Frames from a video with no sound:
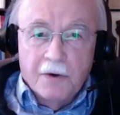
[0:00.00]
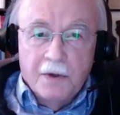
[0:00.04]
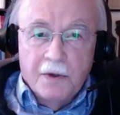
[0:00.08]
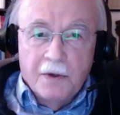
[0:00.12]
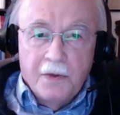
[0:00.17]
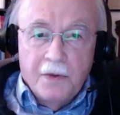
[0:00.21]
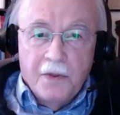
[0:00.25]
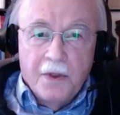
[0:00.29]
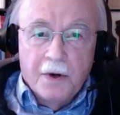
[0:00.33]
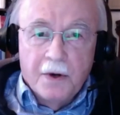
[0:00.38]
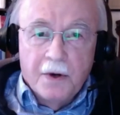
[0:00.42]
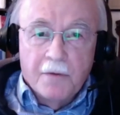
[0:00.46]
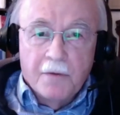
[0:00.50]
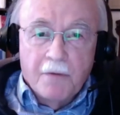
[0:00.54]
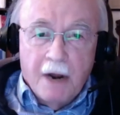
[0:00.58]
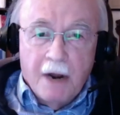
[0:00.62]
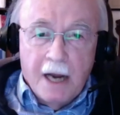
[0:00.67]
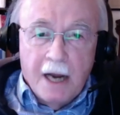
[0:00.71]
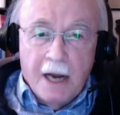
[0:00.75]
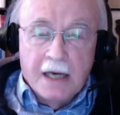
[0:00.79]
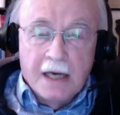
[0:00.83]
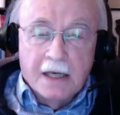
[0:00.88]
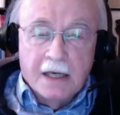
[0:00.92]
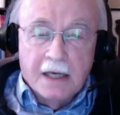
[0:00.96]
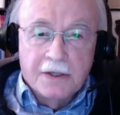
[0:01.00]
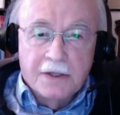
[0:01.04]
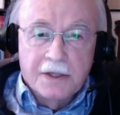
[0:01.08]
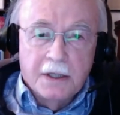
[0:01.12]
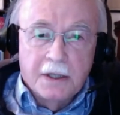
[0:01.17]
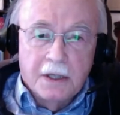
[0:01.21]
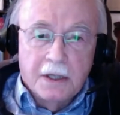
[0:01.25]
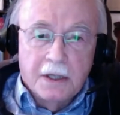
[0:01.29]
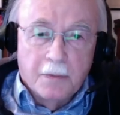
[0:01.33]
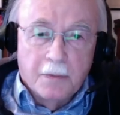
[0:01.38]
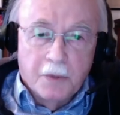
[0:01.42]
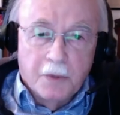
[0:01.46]
I began to gather
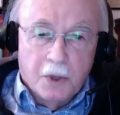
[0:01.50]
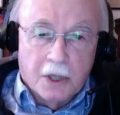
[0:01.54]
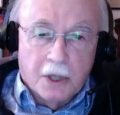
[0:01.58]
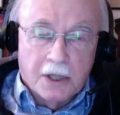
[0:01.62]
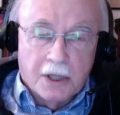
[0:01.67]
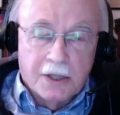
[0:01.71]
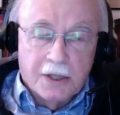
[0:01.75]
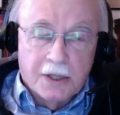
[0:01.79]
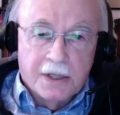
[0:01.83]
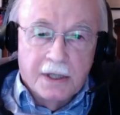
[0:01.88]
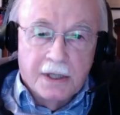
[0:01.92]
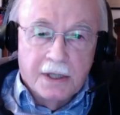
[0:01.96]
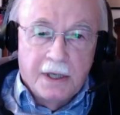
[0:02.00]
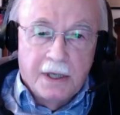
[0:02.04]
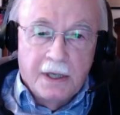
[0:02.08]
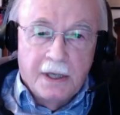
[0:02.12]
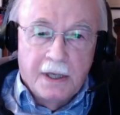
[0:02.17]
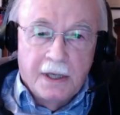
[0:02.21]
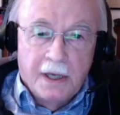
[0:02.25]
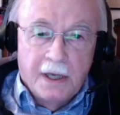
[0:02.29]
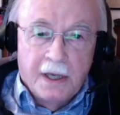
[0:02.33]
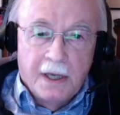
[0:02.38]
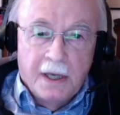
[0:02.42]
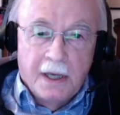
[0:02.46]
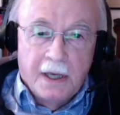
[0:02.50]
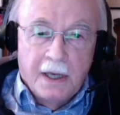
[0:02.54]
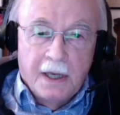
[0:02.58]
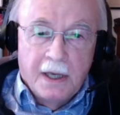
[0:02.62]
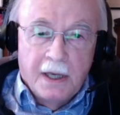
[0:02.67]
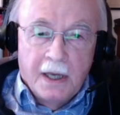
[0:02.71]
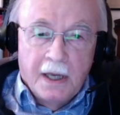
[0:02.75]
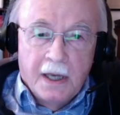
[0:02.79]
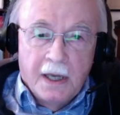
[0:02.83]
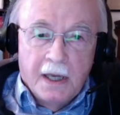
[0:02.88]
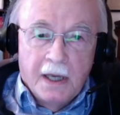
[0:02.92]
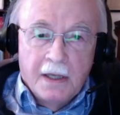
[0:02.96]
their writings and their
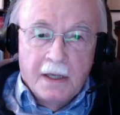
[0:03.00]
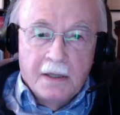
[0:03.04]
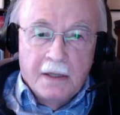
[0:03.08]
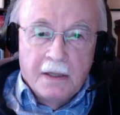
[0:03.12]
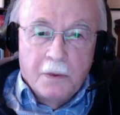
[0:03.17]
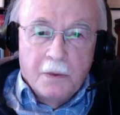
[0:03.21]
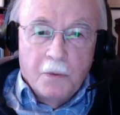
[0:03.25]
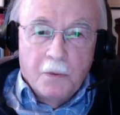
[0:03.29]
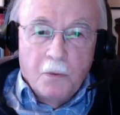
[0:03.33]
books,